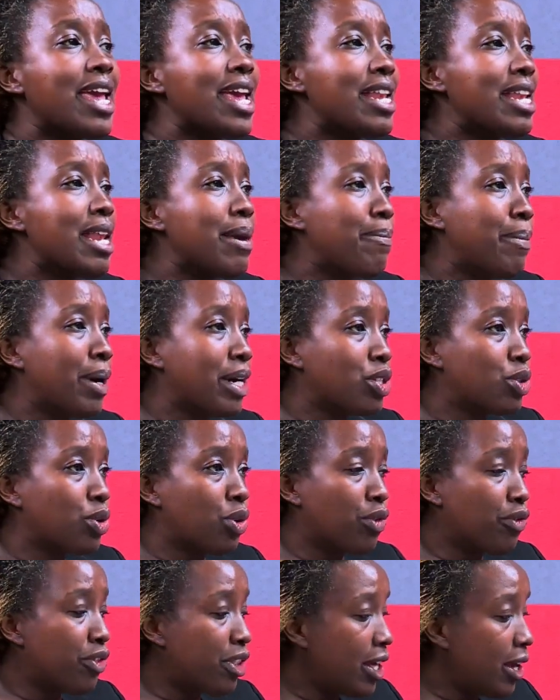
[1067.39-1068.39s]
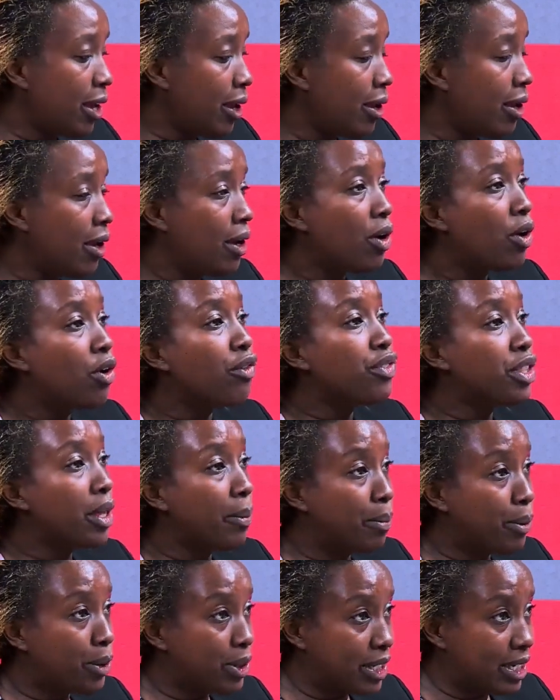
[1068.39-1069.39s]
any part of
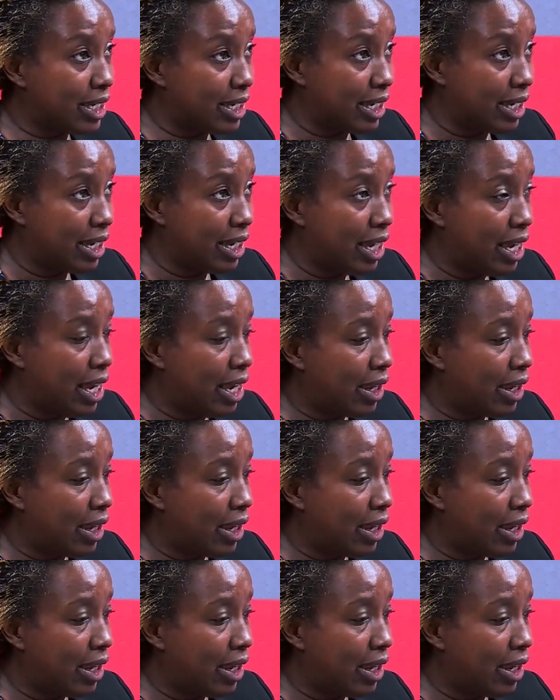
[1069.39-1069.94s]
the body.